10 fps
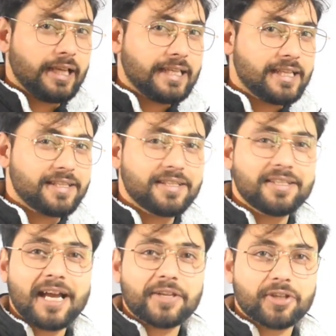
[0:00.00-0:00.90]
It isn't
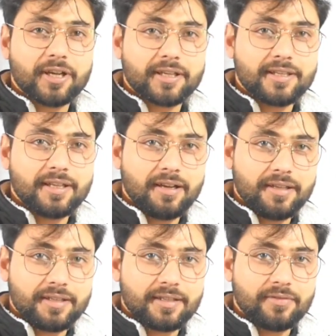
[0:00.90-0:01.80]
that rocket
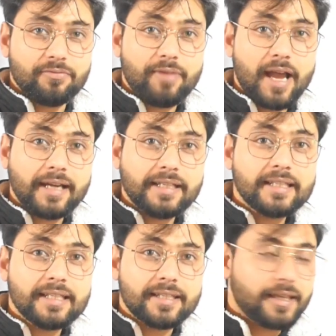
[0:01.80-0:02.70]
science. Very
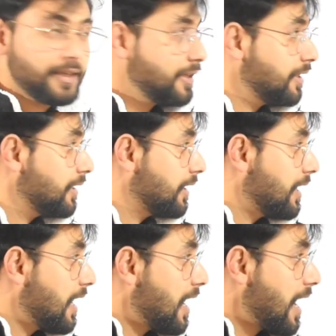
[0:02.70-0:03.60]
easy.
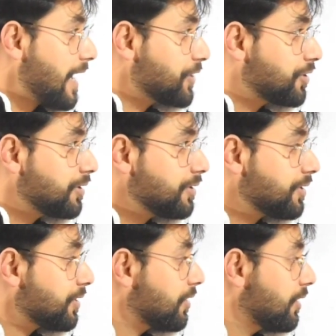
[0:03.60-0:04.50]

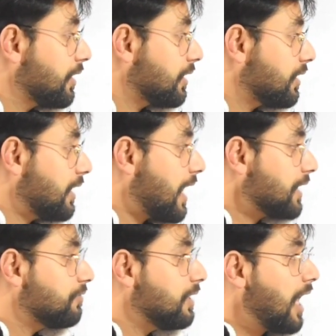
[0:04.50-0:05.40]
Actions
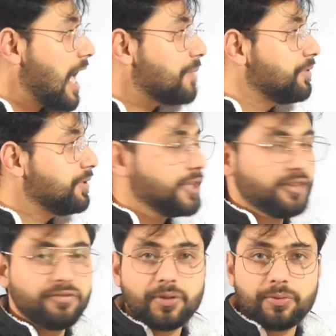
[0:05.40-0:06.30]
that will happen
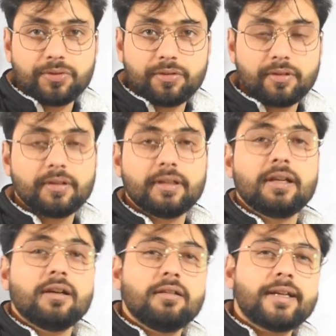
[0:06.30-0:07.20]
in future.
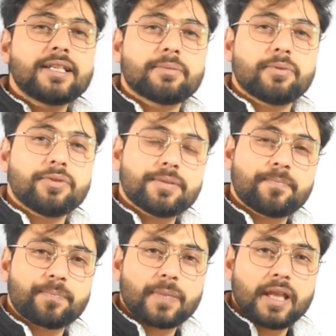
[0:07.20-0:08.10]
Let's suppose
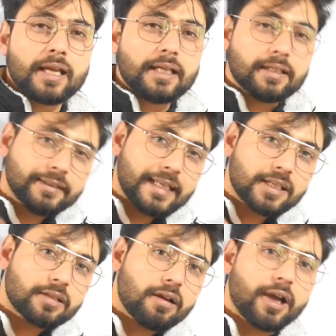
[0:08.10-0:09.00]

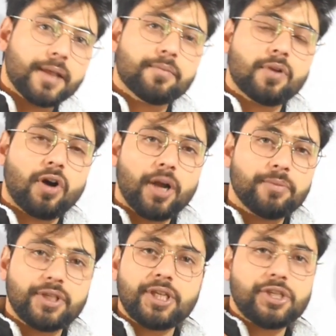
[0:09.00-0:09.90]
this time
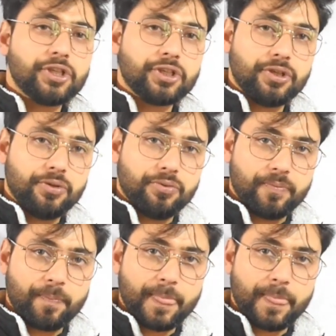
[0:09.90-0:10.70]
I'm teaching you,